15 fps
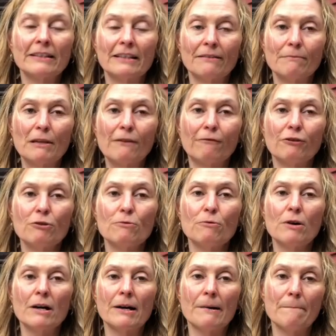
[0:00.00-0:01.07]
Give me a
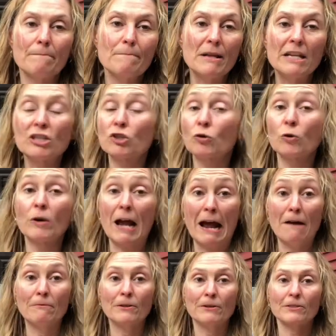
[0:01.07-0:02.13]
few uh, minutes or
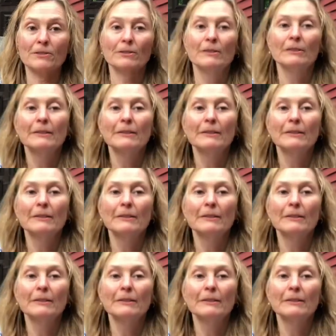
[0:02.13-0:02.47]
hours.